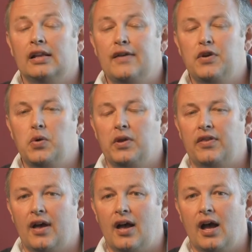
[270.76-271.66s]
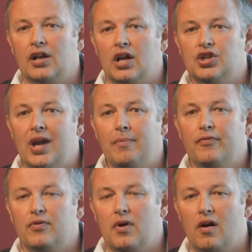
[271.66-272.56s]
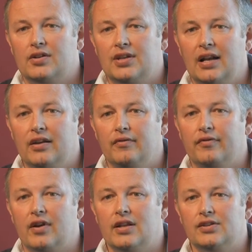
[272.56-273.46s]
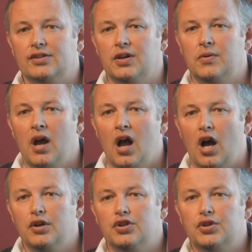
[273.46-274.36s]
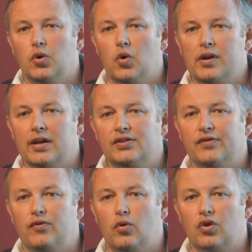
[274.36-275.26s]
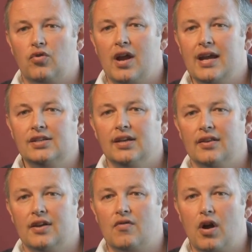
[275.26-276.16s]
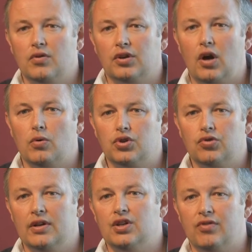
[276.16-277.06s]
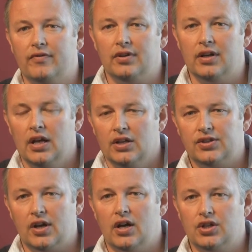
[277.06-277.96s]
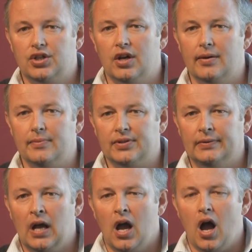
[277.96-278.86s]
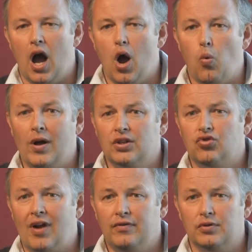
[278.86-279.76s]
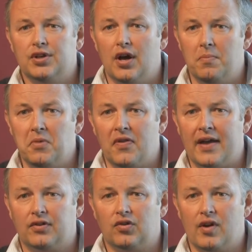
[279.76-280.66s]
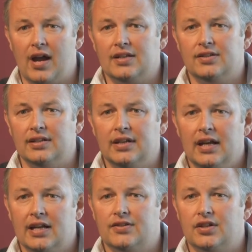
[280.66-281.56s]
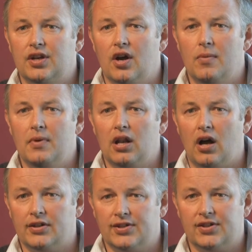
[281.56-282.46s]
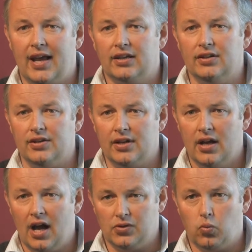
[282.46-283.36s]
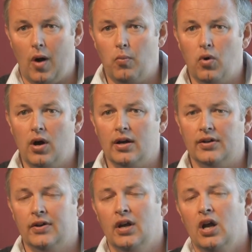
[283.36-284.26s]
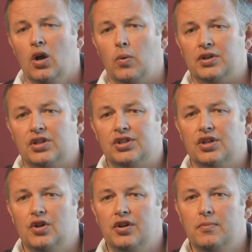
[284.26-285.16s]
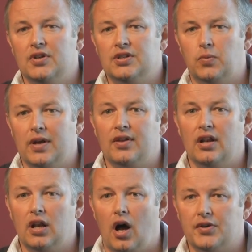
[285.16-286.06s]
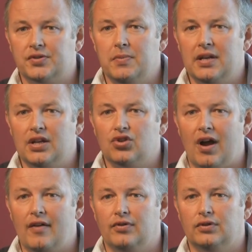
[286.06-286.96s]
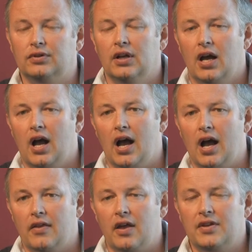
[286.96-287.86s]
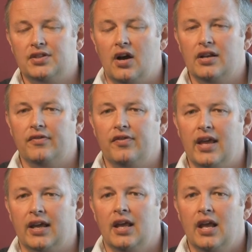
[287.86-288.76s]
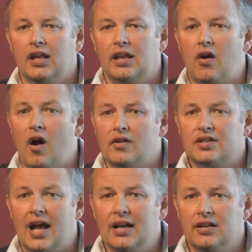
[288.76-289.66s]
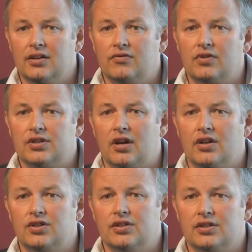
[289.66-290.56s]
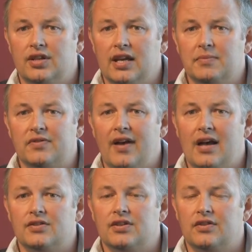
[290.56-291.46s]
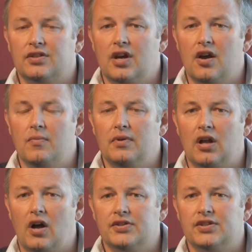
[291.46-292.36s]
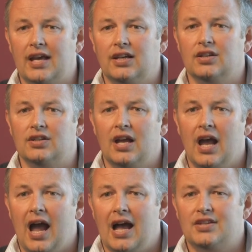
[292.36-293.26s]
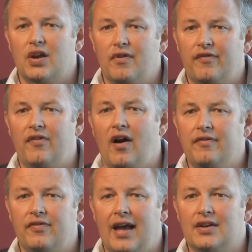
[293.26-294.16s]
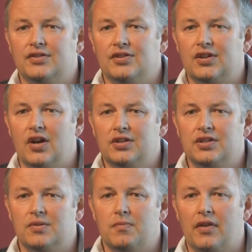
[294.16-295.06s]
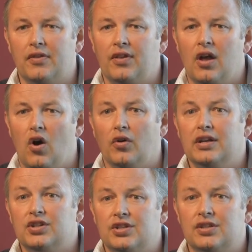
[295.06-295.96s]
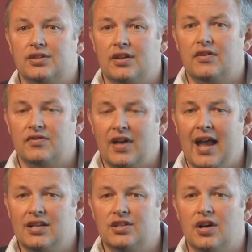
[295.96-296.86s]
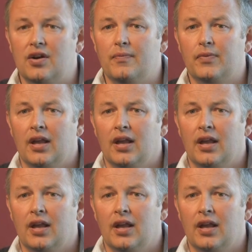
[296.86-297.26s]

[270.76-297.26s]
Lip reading: leave you with a gem from our Italian friends who are notorious for creating their own culturally driven search terms. One travel term that they've created is the term last second as one word, which is synonymous with last minute travel and this kind of thing. Now, our Italian researchers and teams found that the term last second has over 5,000 searches a month on it just as the head term.